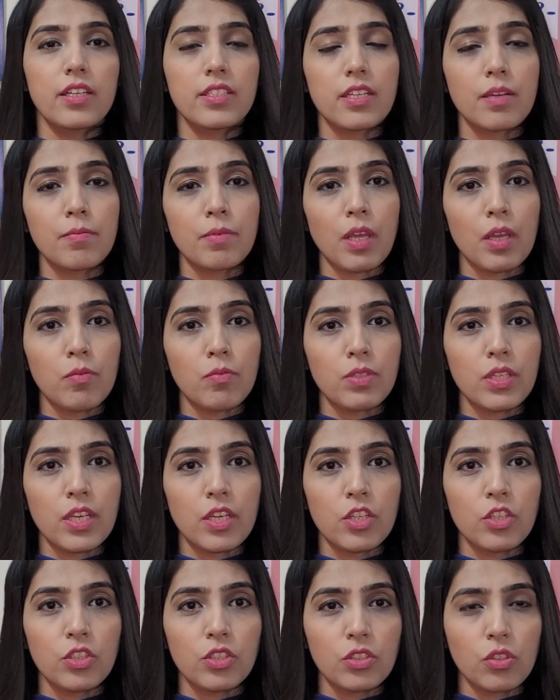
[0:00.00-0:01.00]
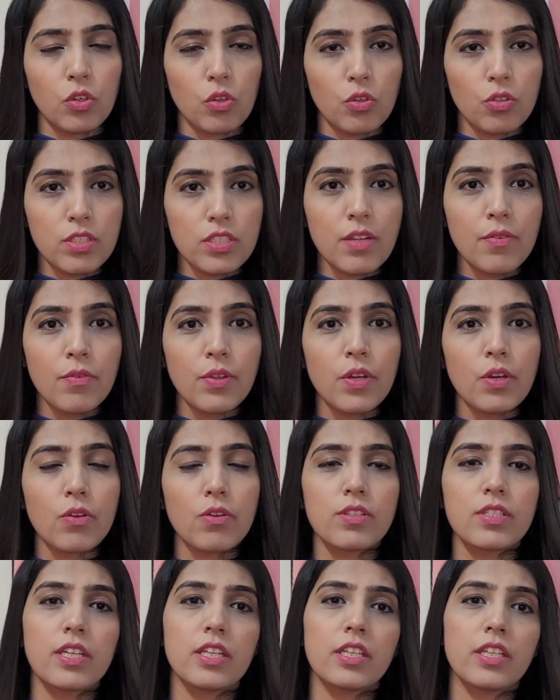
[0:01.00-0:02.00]
Sometimes they close the
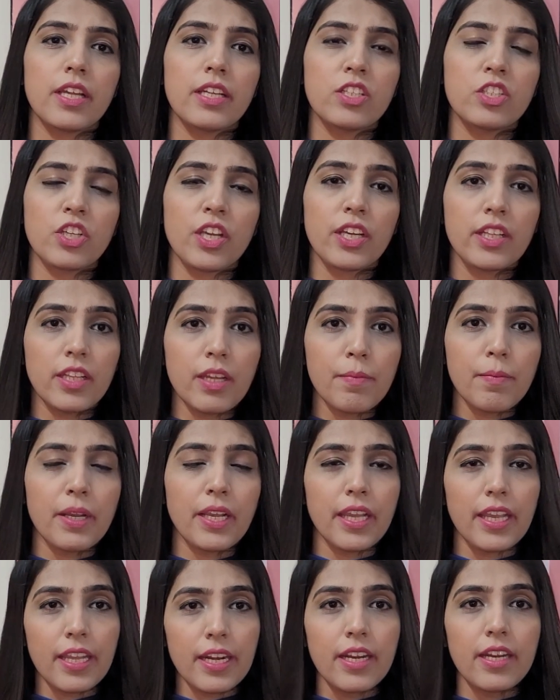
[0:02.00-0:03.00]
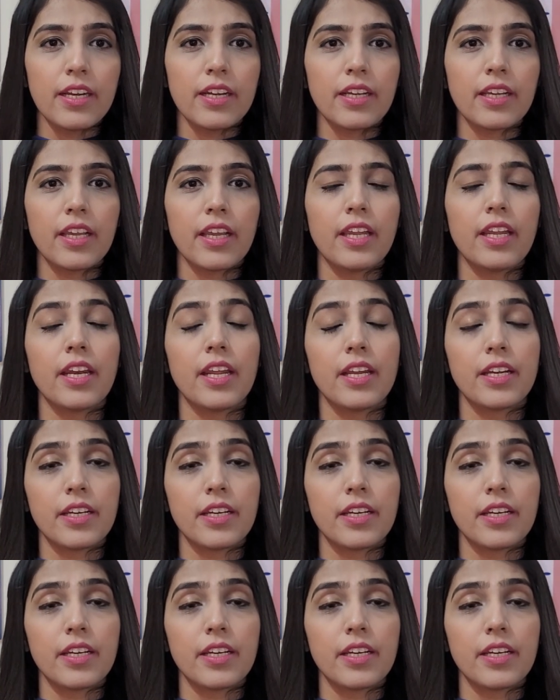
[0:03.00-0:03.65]
windows and then check them again and again,